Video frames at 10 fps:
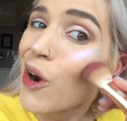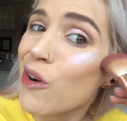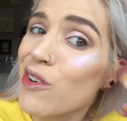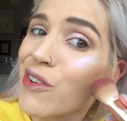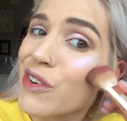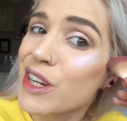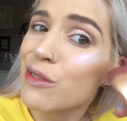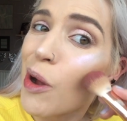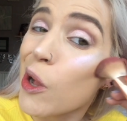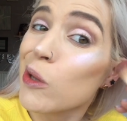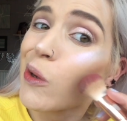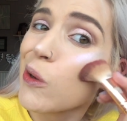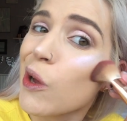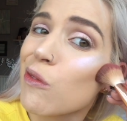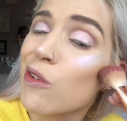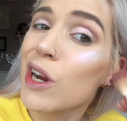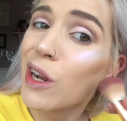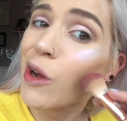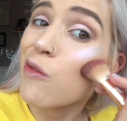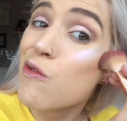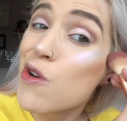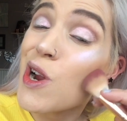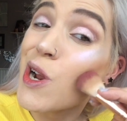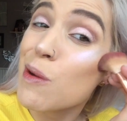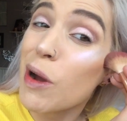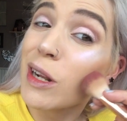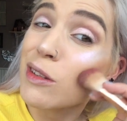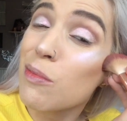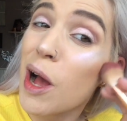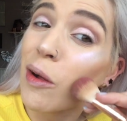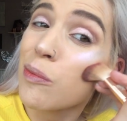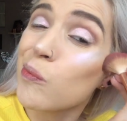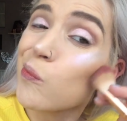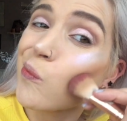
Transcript: horrific smell, like a really bad smell.